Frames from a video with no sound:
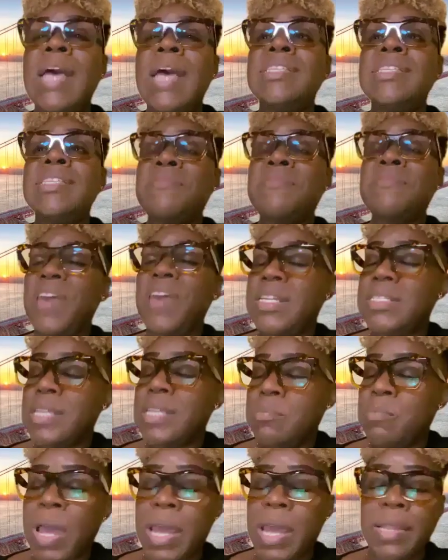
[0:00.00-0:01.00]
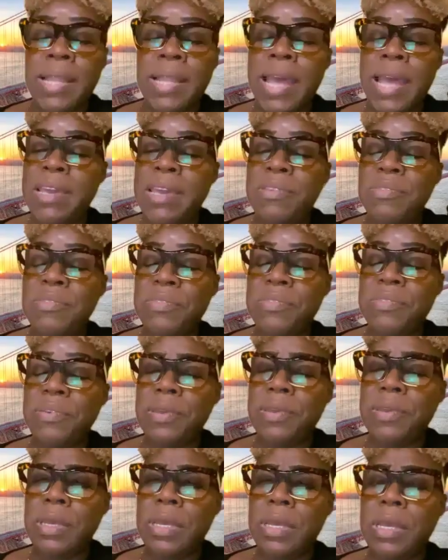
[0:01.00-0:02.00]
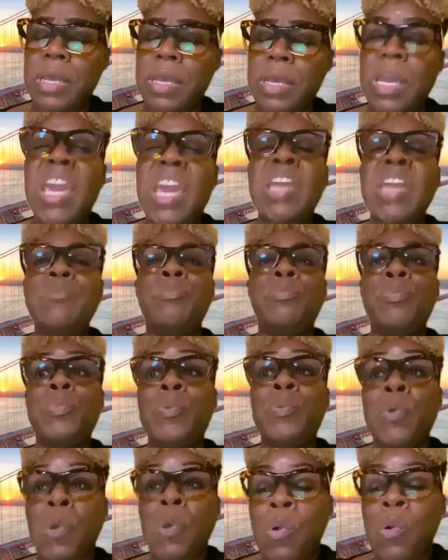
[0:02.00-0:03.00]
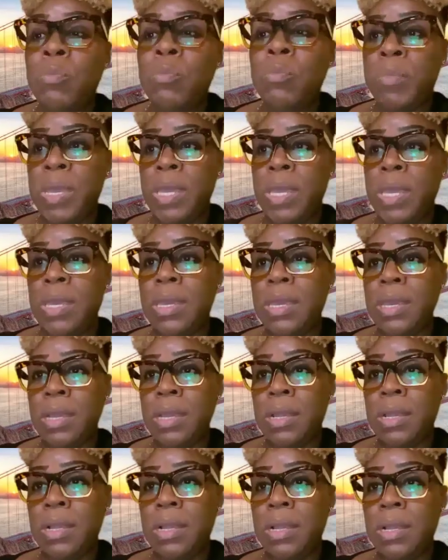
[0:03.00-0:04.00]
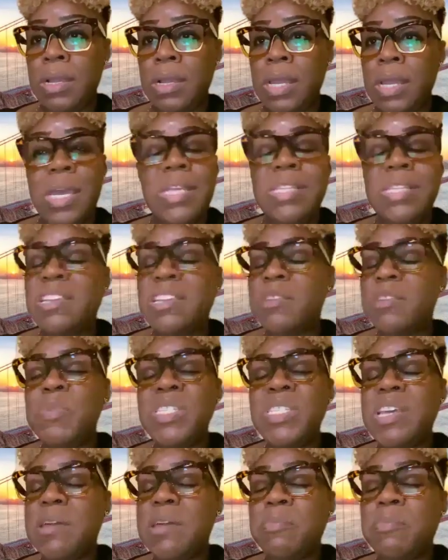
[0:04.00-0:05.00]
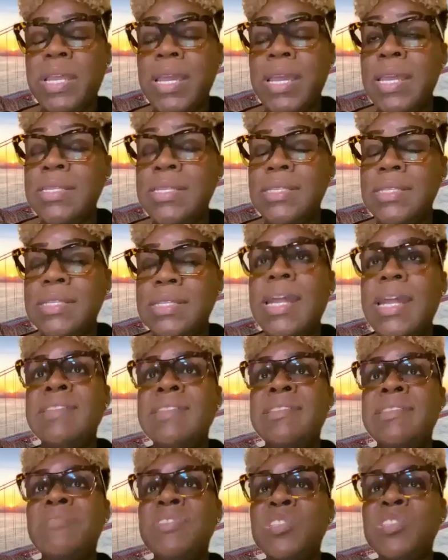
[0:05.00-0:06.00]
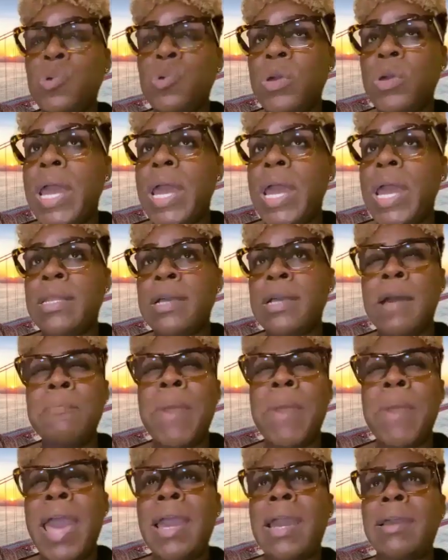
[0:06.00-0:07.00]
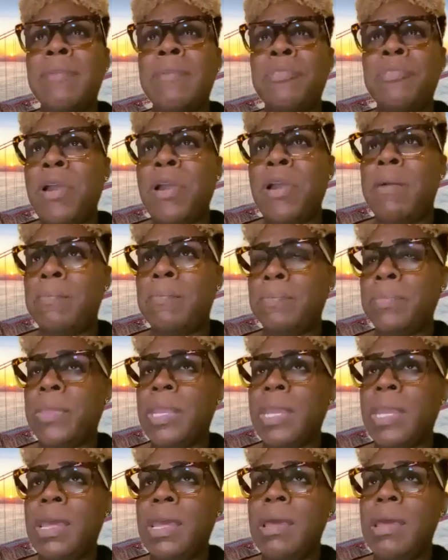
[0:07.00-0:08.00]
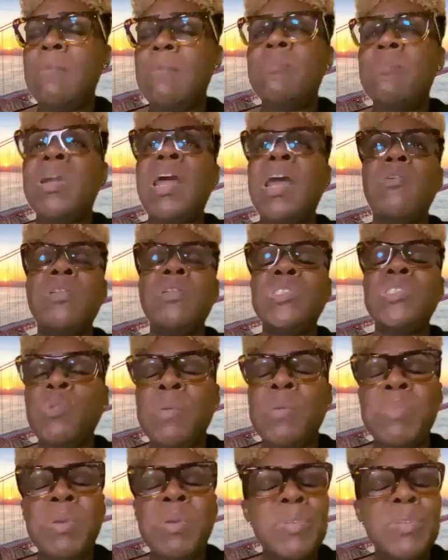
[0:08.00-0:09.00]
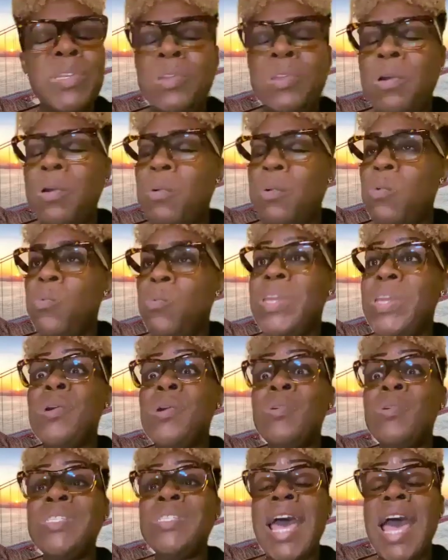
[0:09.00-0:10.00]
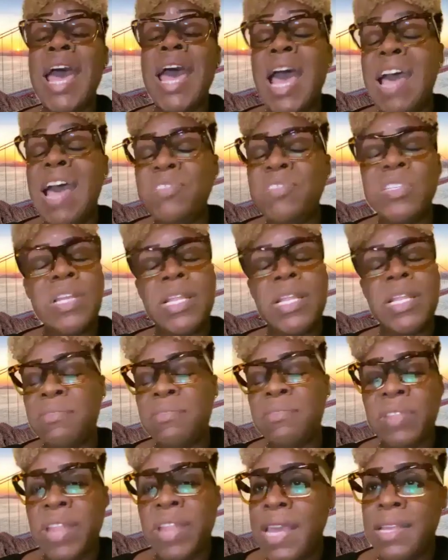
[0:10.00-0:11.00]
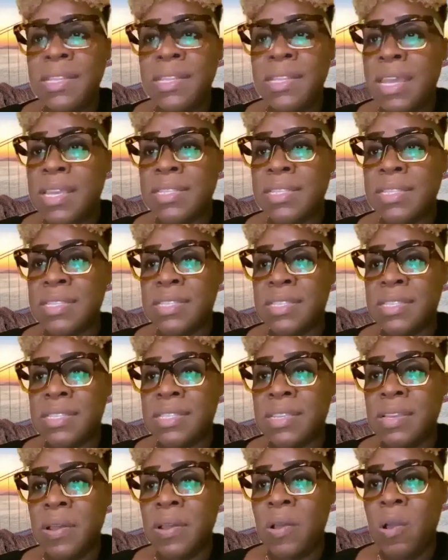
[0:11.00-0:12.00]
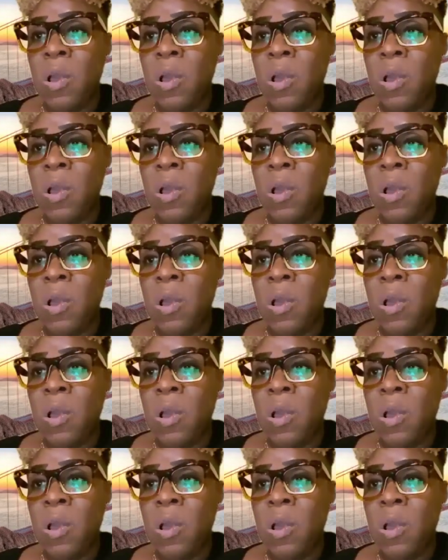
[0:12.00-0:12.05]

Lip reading: has affected my life. It broke me. It took me to a place that I never thought I can come back from. But I also want people to know we don't have to live like this.